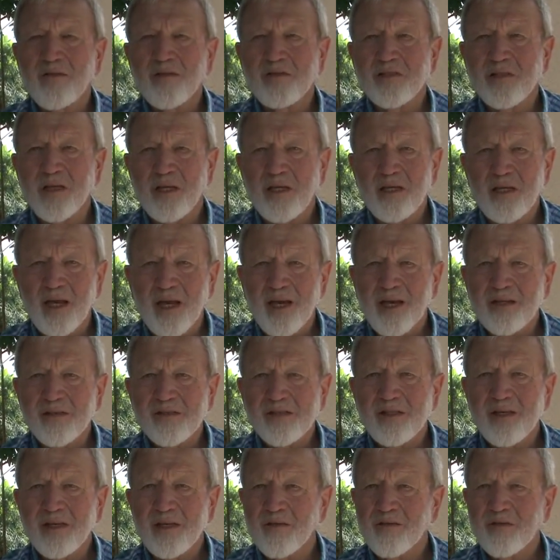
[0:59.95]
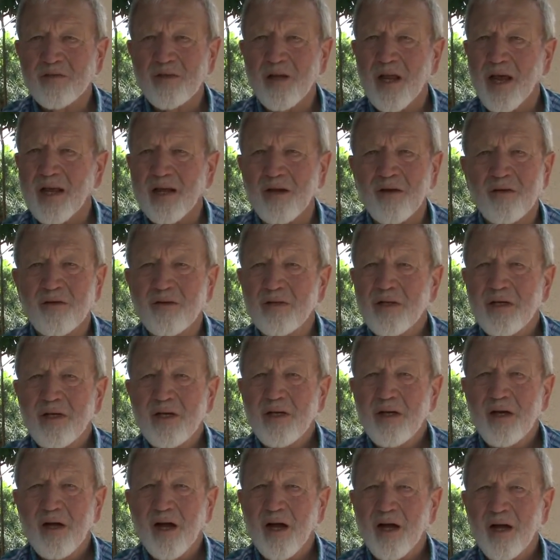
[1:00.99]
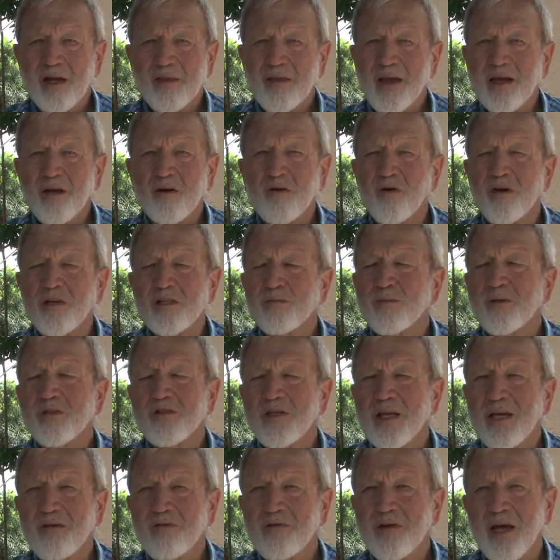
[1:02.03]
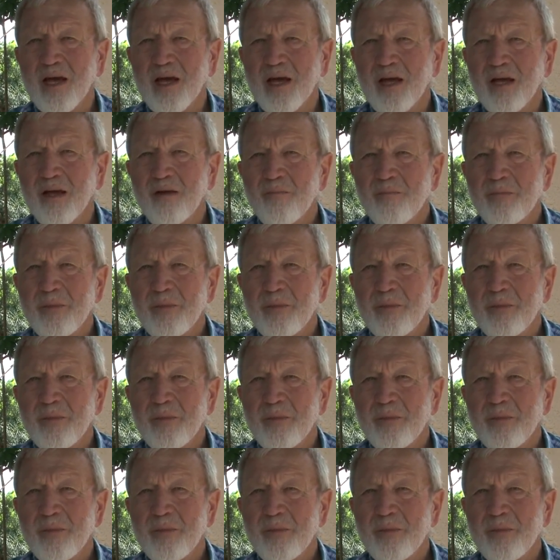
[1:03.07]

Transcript: He said yes, and it was like on, I think, Christmas Eve day,